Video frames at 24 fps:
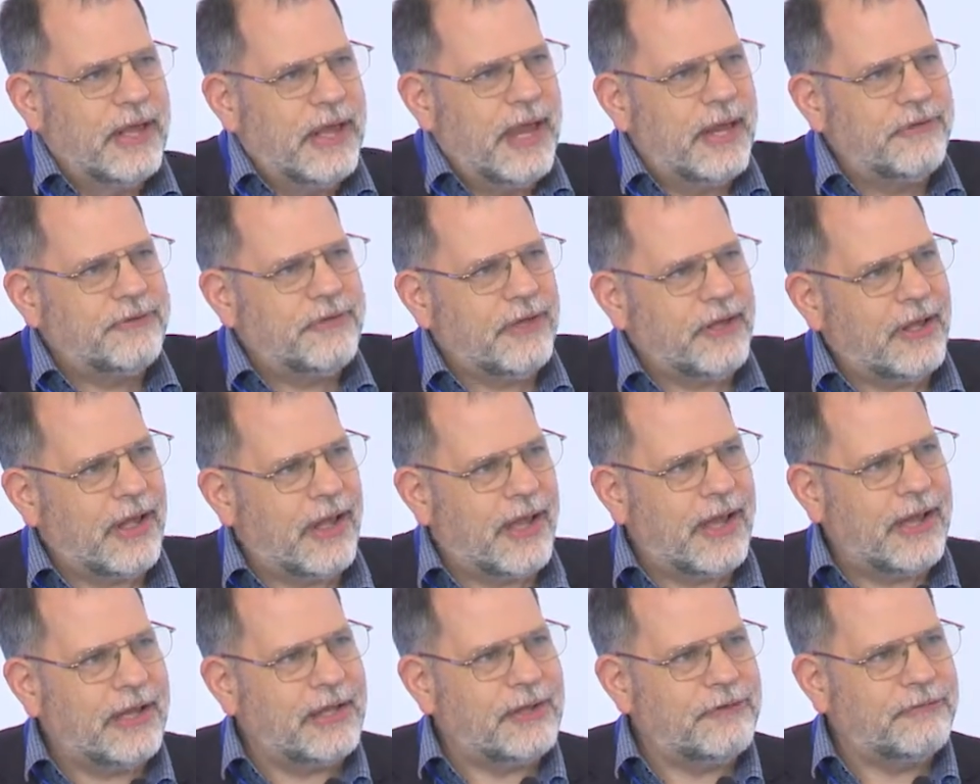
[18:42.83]
It's a
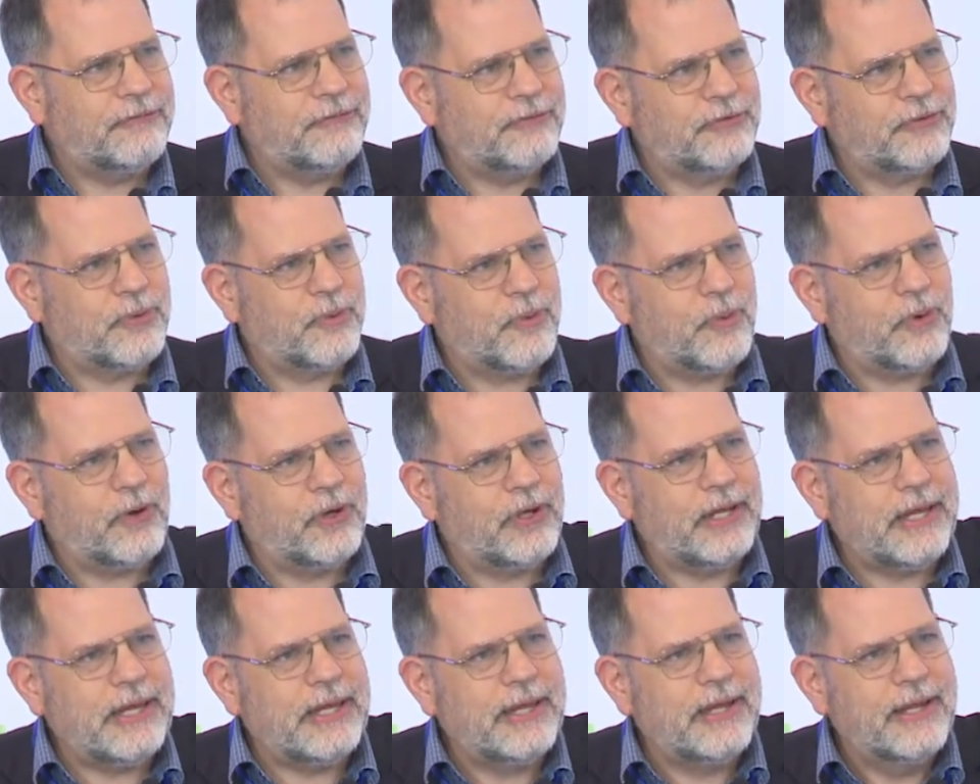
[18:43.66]
kind of
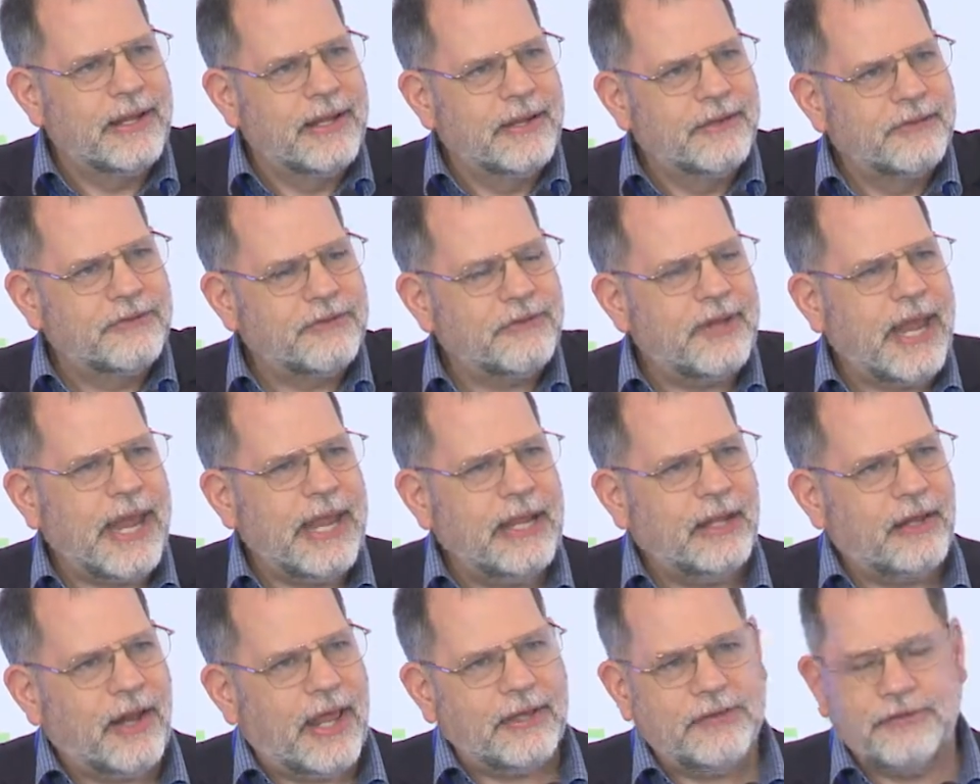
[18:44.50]
squirrely,
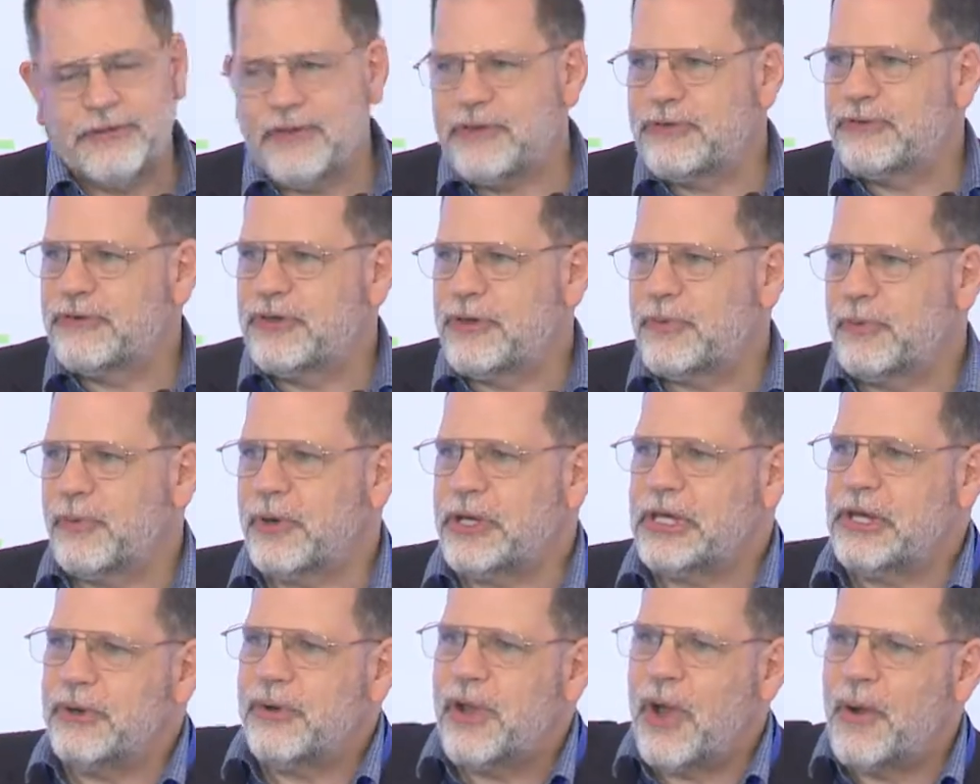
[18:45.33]
snake-like system where
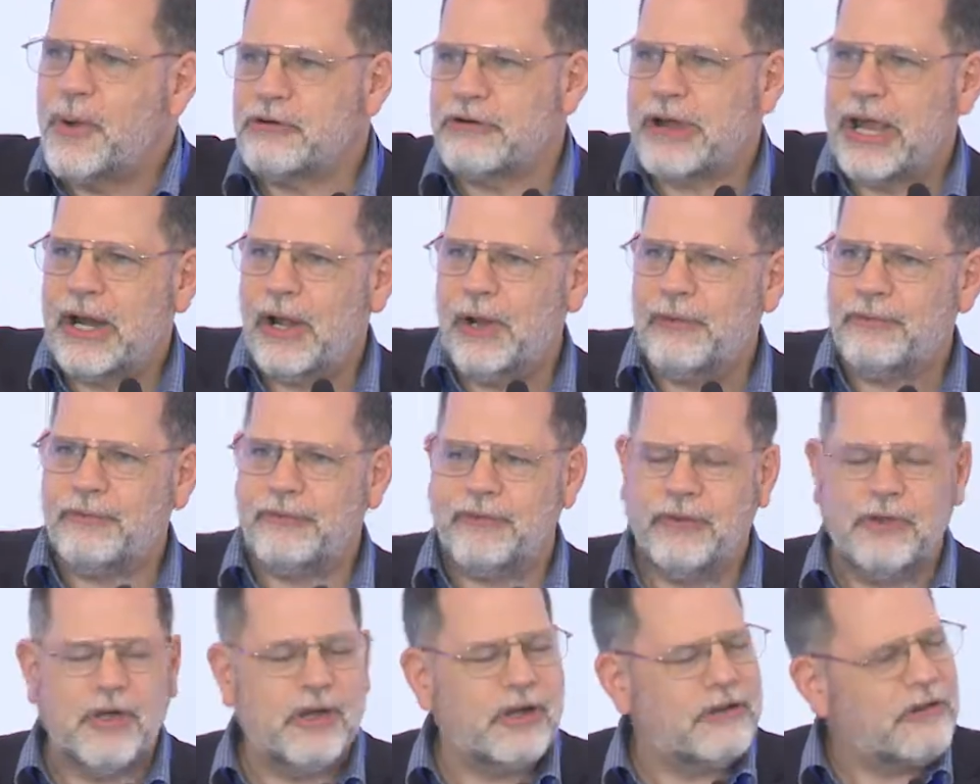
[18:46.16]
you go around
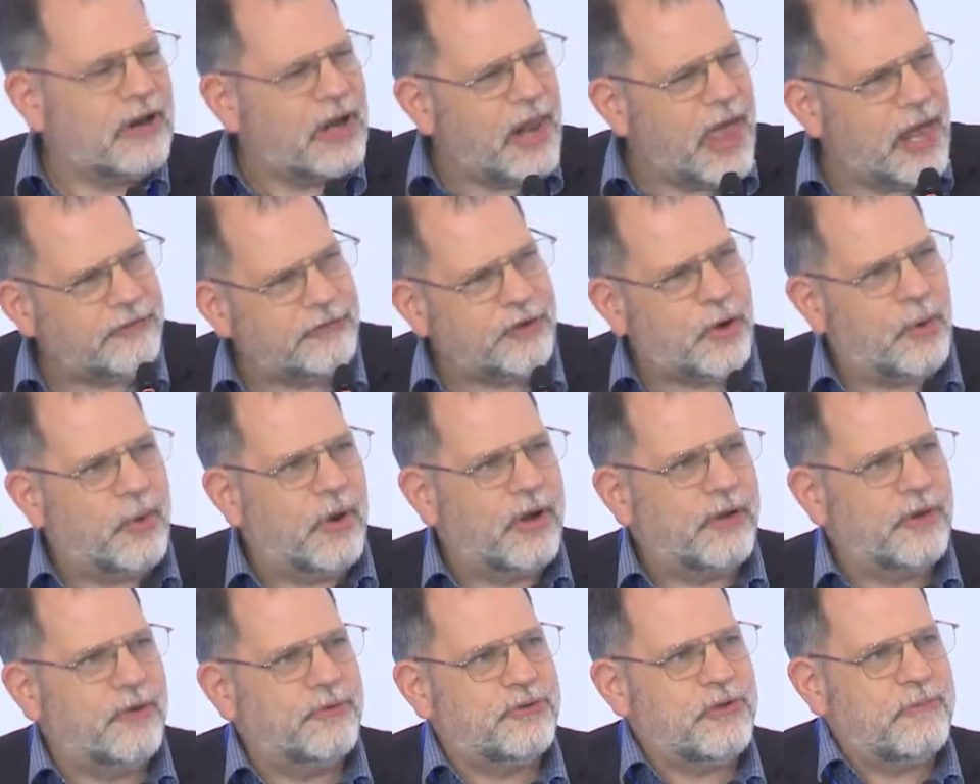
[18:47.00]
a lot of
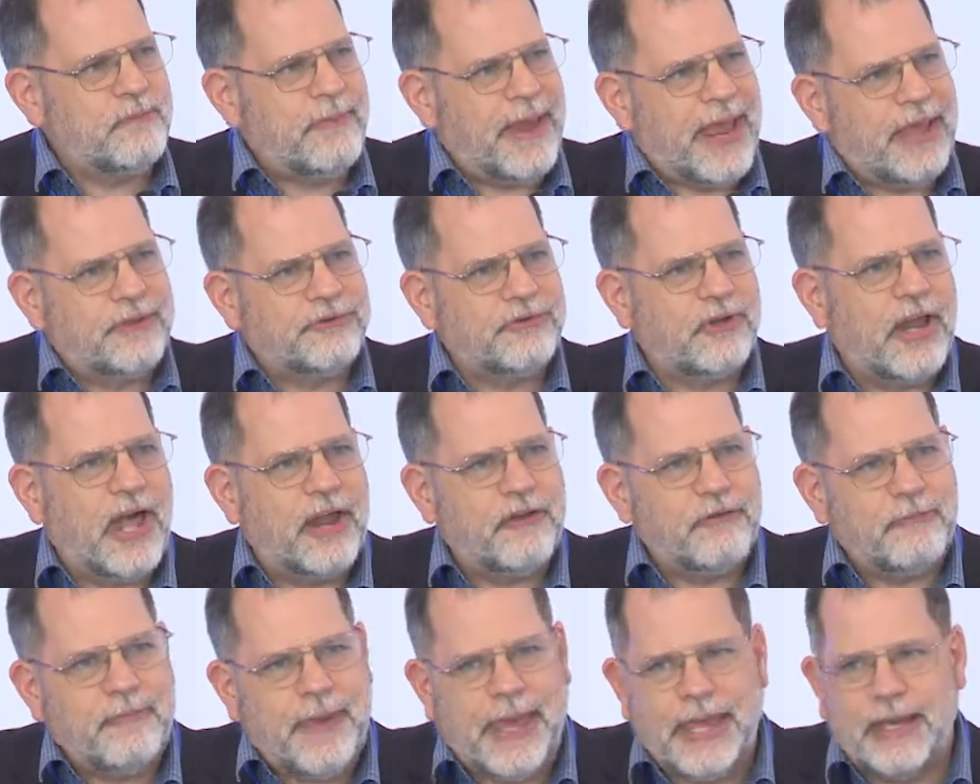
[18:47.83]
corners and pass a
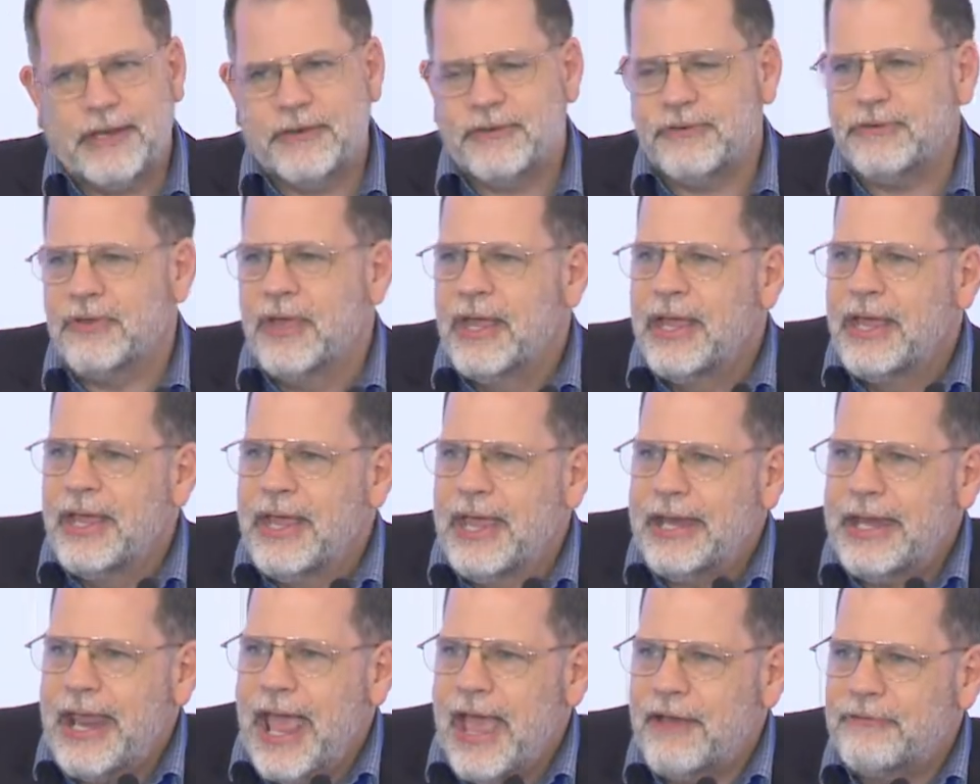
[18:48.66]
lot of bends
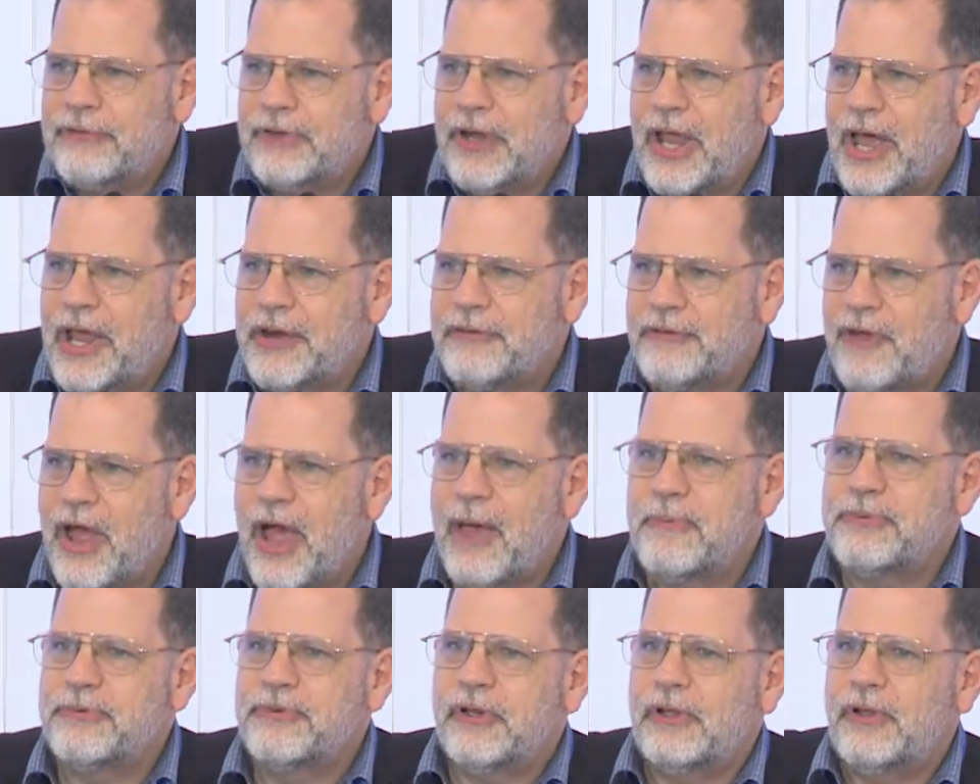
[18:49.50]
and have a lot of
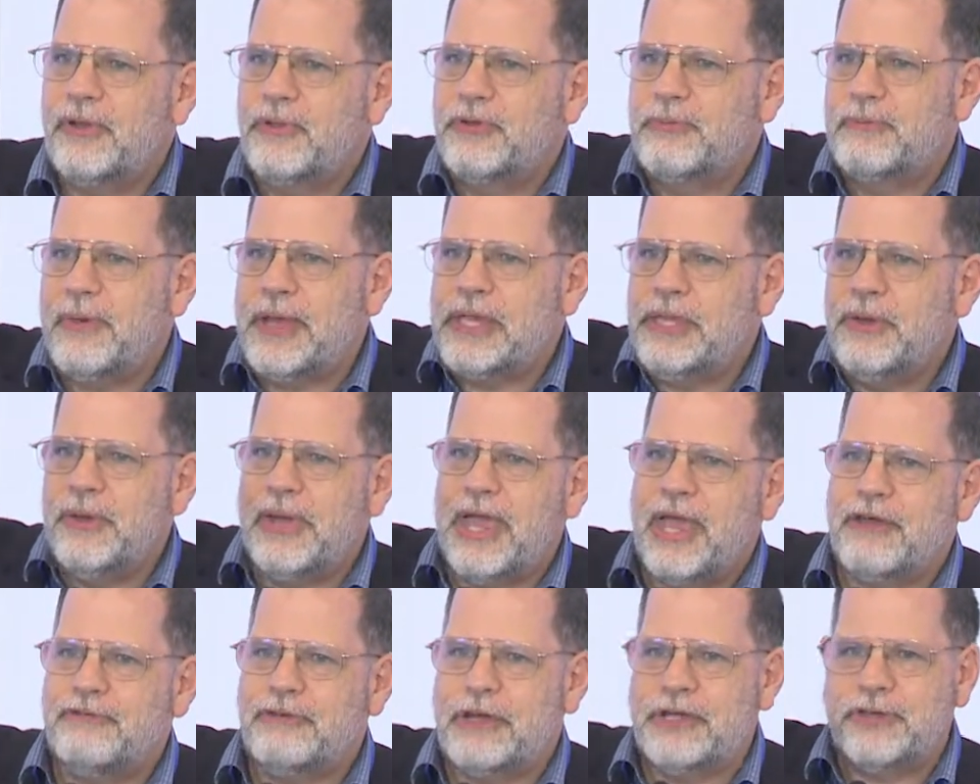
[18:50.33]
obstacles, but you
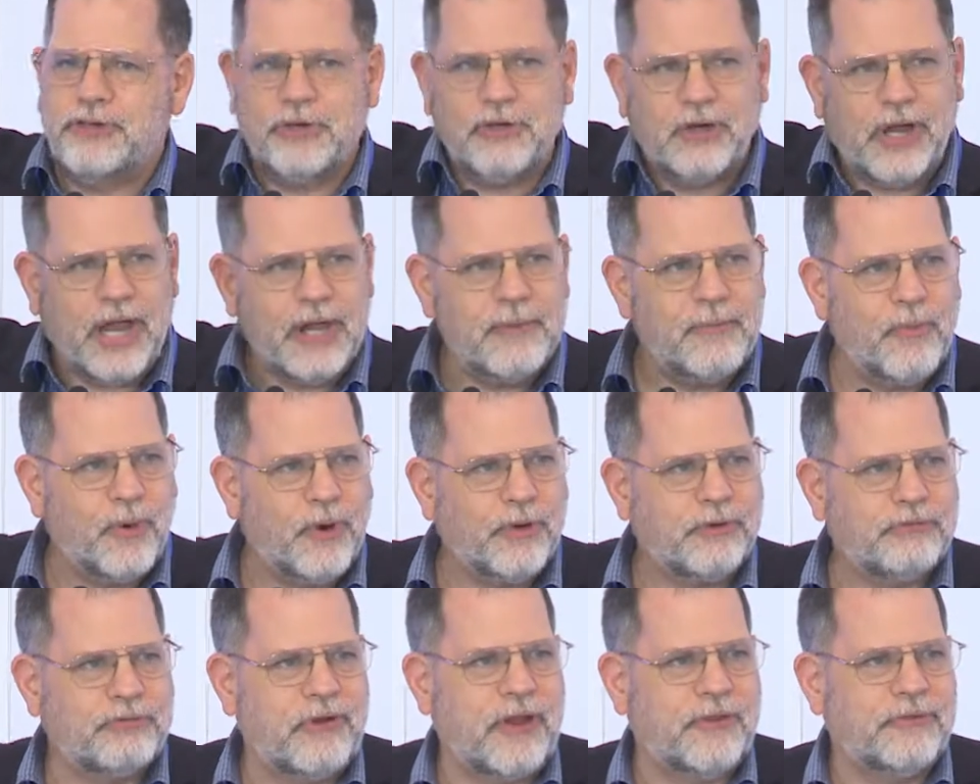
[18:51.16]
get richer and more
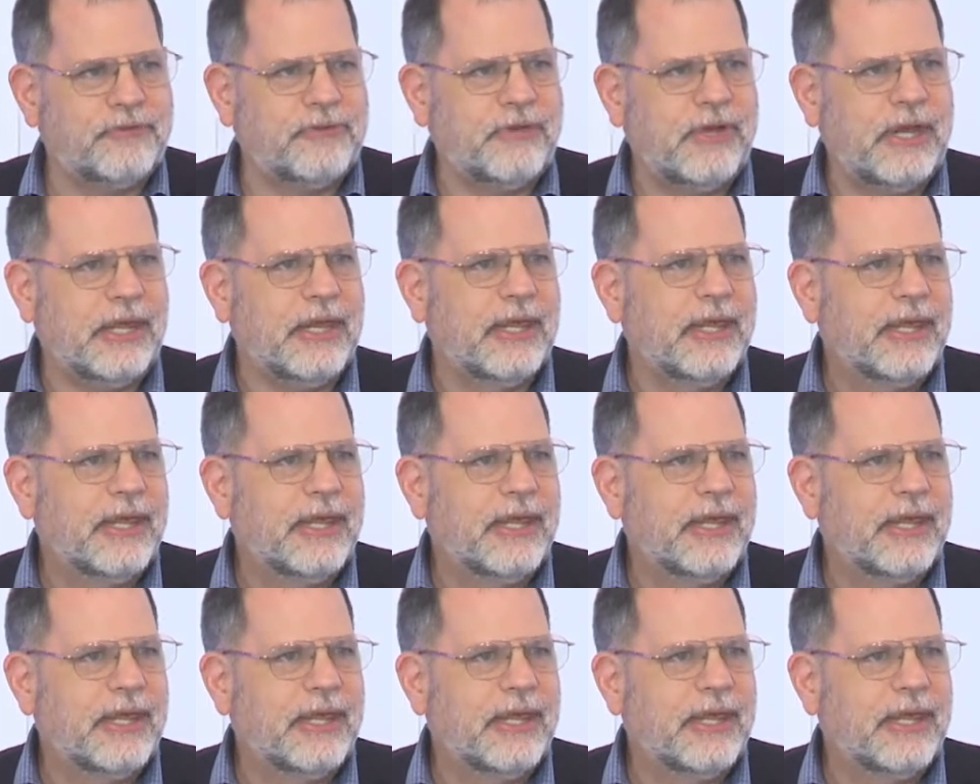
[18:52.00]
trusting,